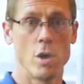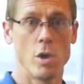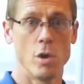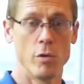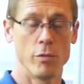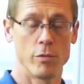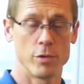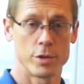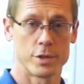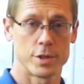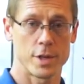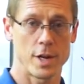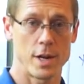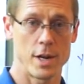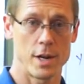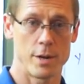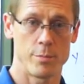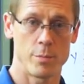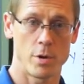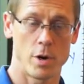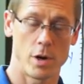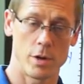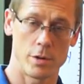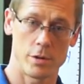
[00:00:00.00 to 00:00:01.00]
over
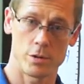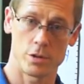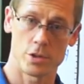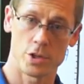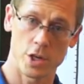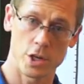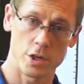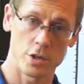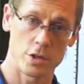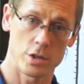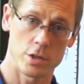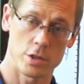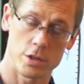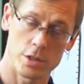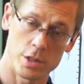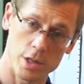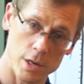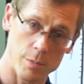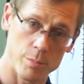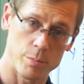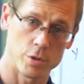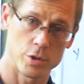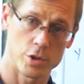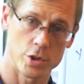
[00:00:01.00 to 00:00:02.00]
time, are there changes in
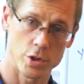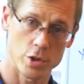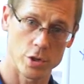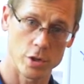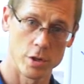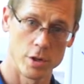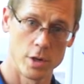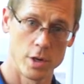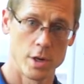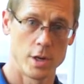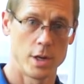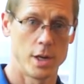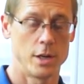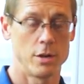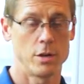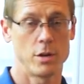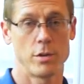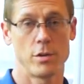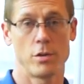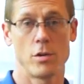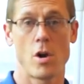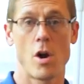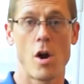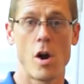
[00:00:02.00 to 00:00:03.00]
temperature, and are
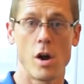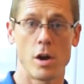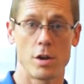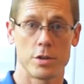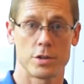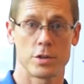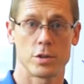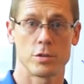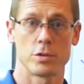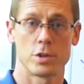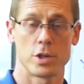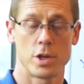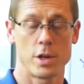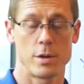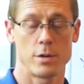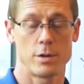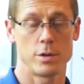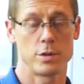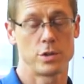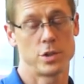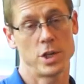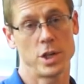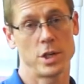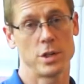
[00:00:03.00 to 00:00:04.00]
there also
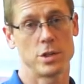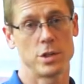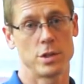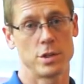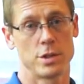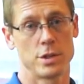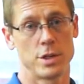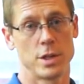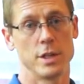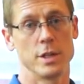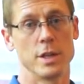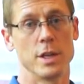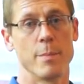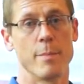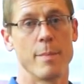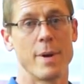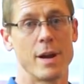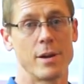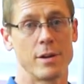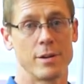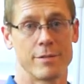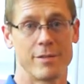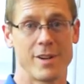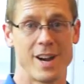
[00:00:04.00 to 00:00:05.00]
changes in the
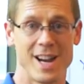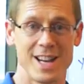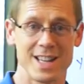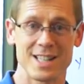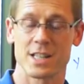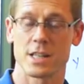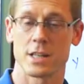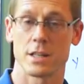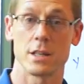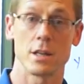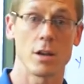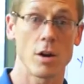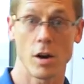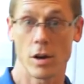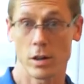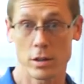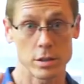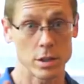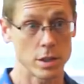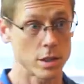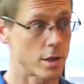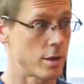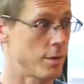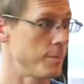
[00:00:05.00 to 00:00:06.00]
amount of ice in the
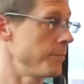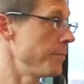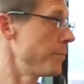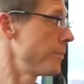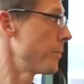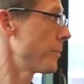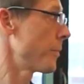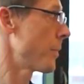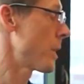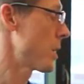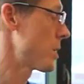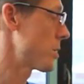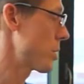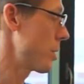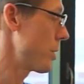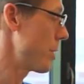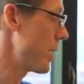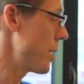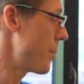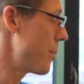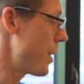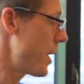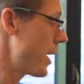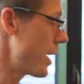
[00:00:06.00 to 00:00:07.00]
Arctic? So
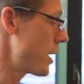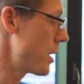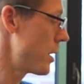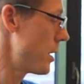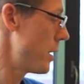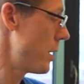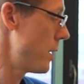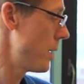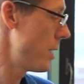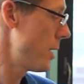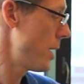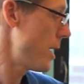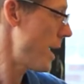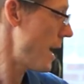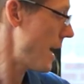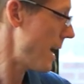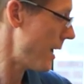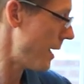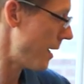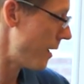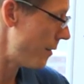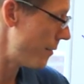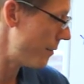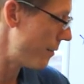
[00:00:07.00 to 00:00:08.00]
they might
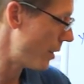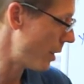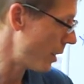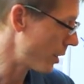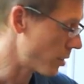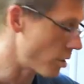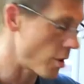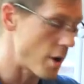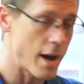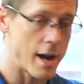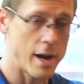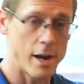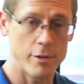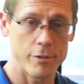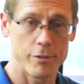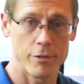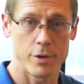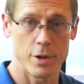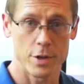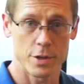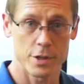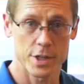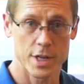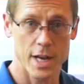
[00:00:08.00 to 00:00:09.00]
have a graph,
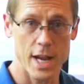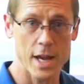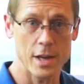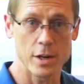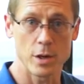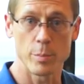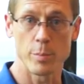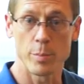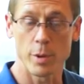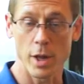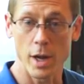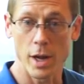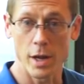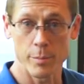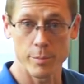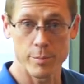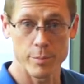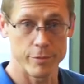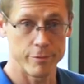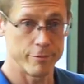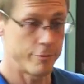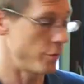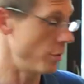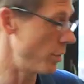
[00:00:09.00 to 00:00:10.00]
a scatter
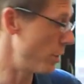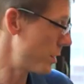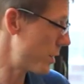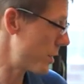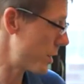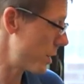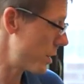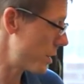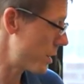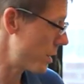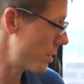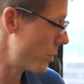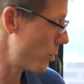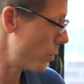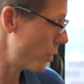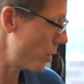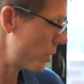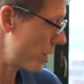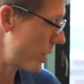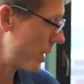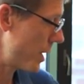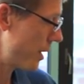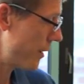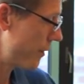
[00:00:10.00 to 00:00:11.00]
plot, for instance, at
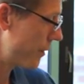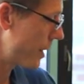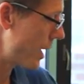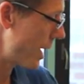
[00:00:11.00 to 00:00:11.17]
which they've